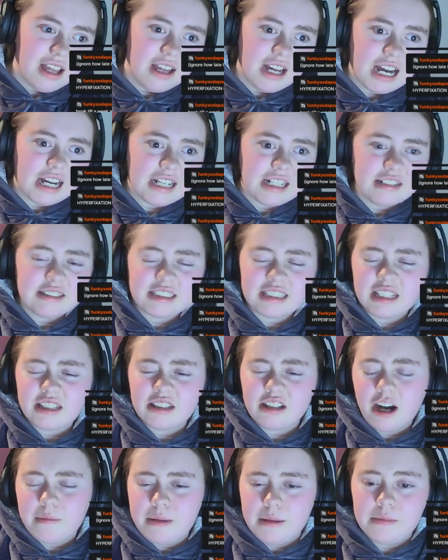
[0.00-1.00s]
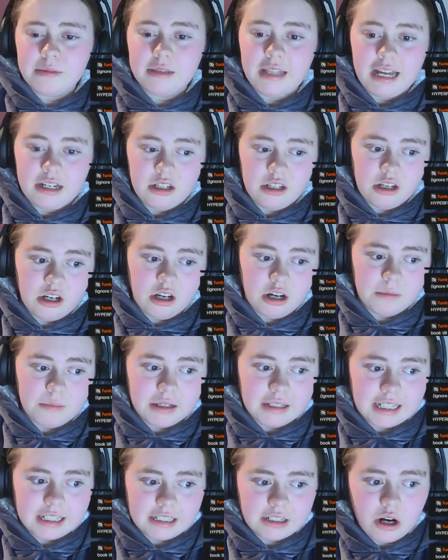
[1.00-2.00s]
I know there's a lot of people that know
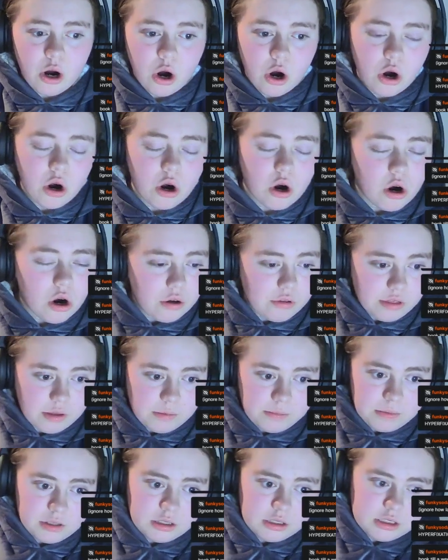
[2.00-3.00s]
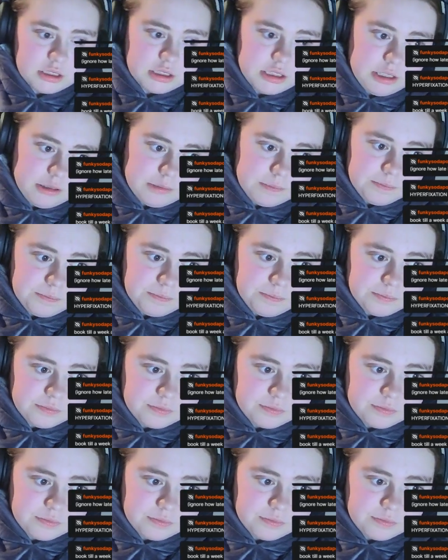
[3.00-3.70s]
about like all the books though.